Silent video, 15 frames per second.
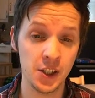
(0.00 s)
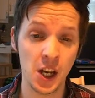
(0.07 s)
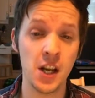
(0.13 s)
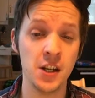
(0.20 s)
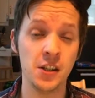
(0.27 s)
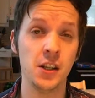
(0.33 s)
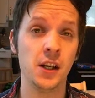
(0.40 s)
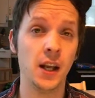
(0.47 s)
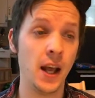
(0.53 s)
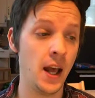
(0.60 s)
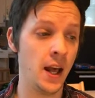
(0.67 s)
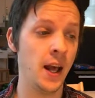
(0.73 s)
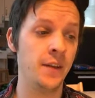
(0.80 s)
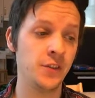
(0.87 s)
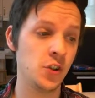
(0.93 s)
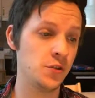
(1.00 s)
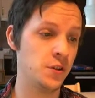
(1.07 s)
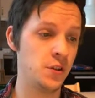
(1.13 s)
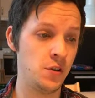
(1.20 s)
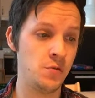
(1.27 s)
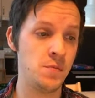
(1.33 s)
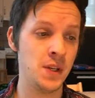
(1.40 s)
changing, and
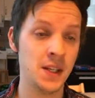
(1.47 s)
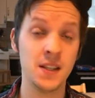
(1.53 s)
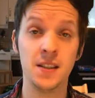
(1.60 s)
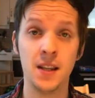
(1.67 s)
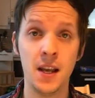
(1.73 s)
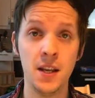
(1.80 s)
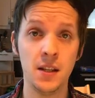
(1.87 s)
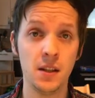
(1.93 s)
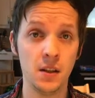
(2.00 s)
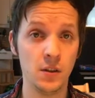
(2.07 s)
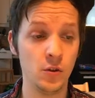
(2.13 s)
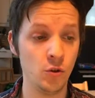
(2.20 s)
consuming state